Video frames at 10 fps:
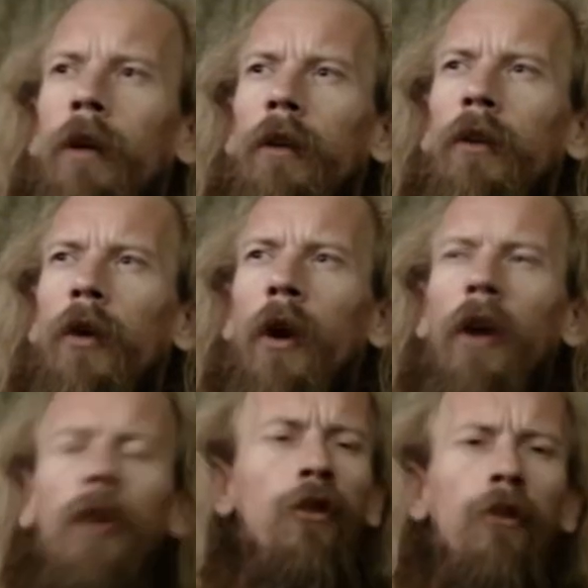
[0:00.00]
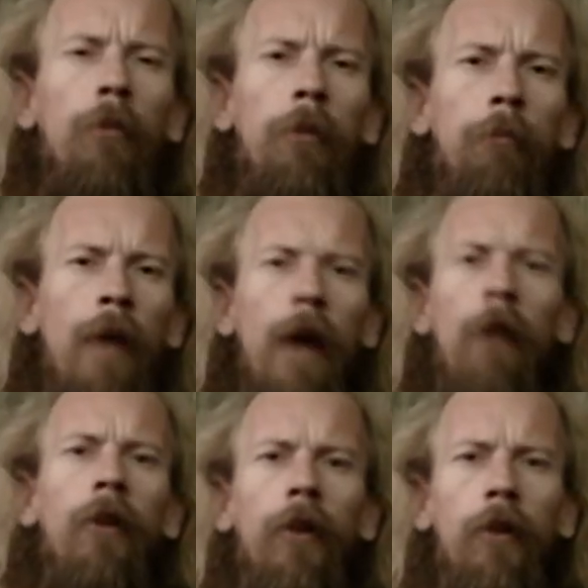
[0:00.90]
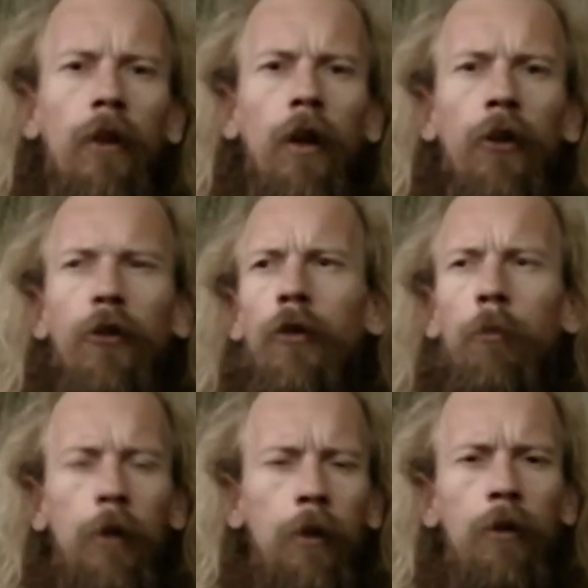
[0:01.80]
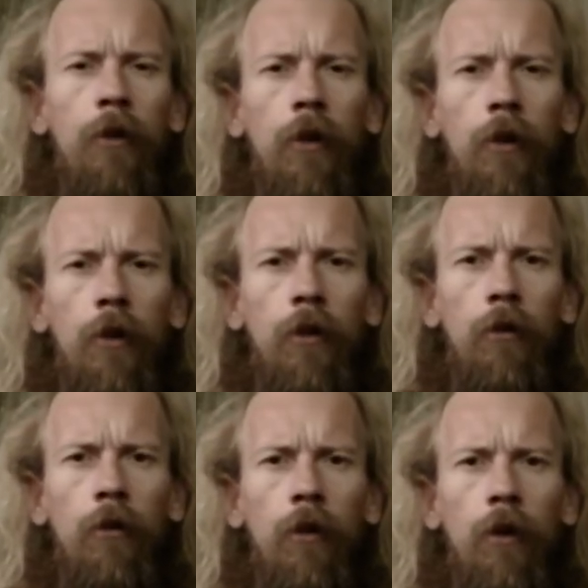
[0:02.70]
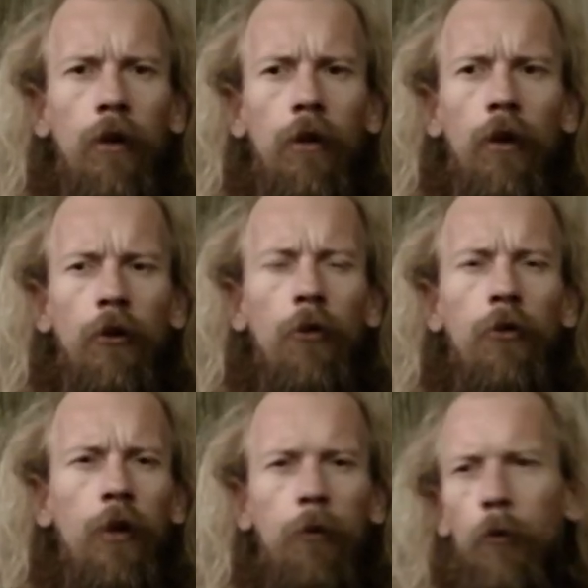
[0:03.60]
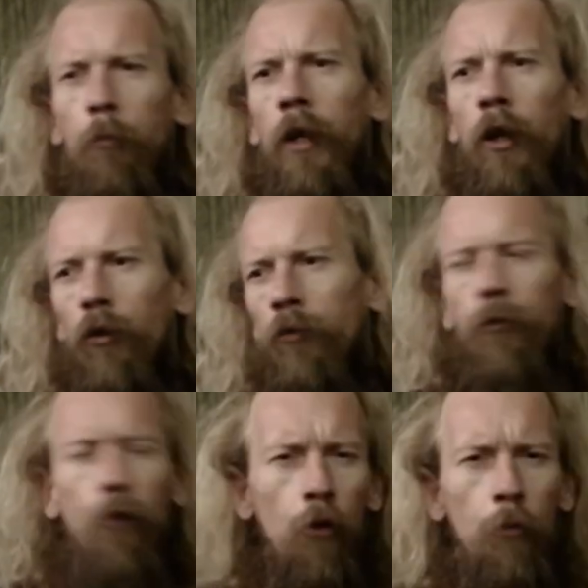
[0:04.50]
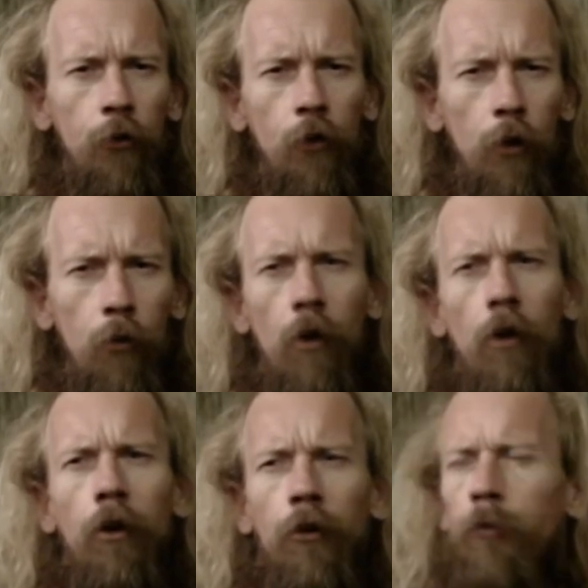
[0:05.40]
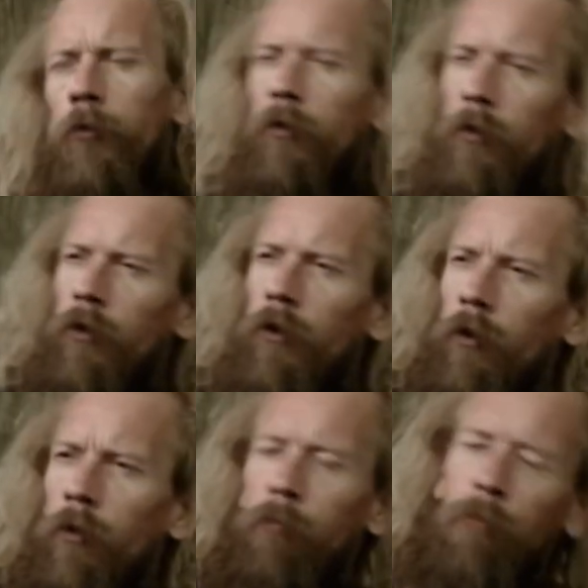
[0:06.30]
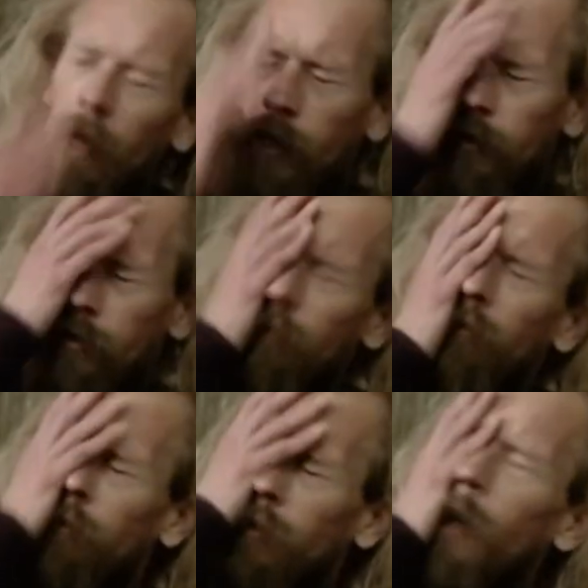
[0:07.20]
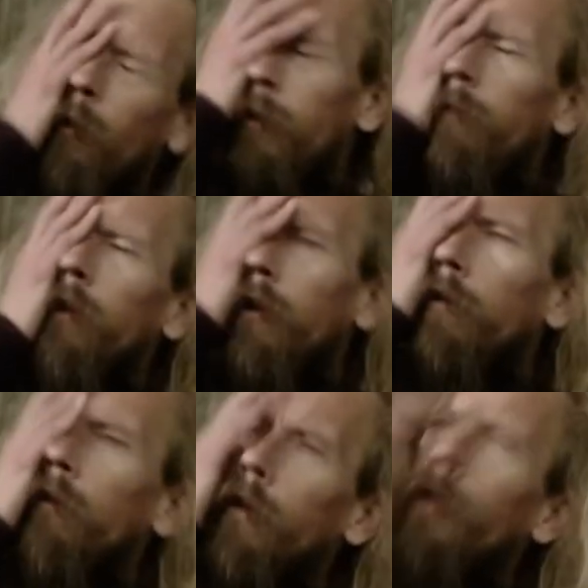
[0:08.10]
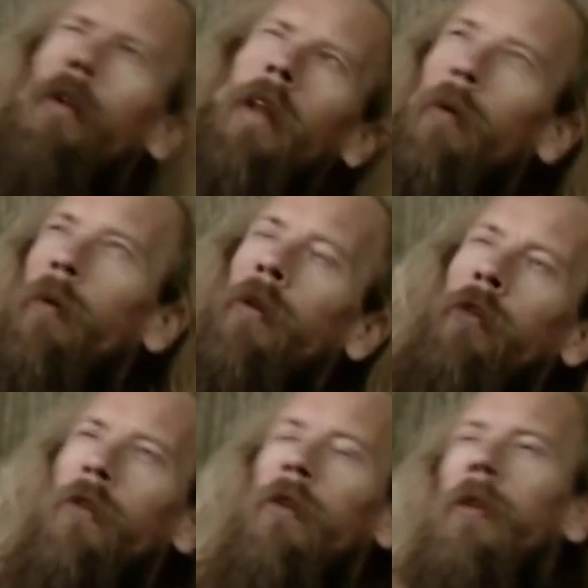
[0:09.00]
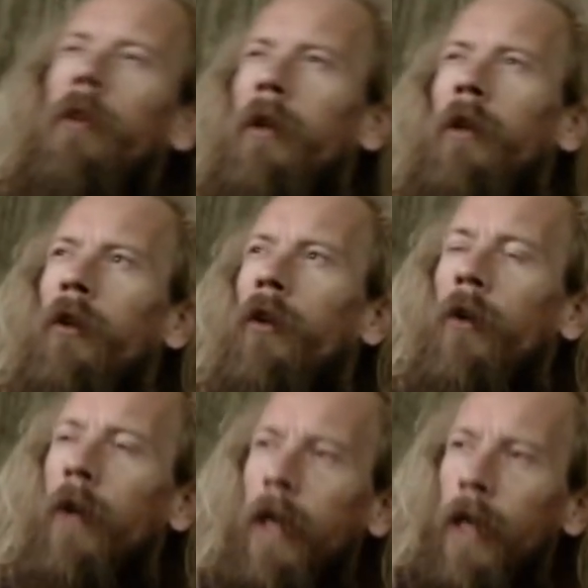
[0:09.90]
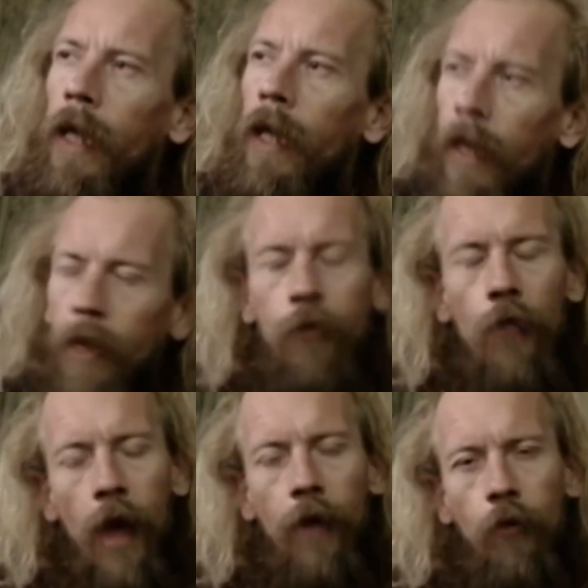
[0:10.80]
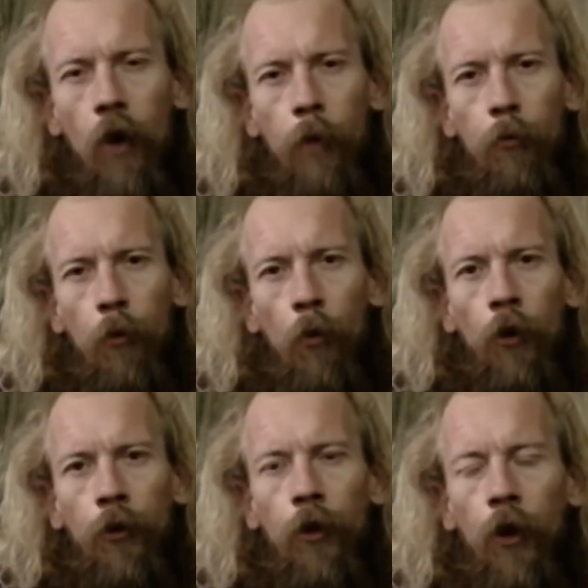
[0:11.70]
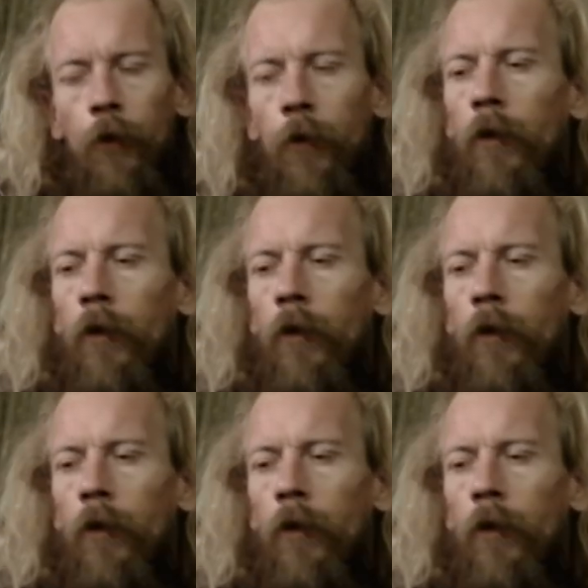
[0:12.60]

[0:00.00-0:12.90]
you know, I used to be better at, I used to be, I don't seem to be on form as I was, you know, back however long ago that was sort of thing, you know, is that type of one, you know.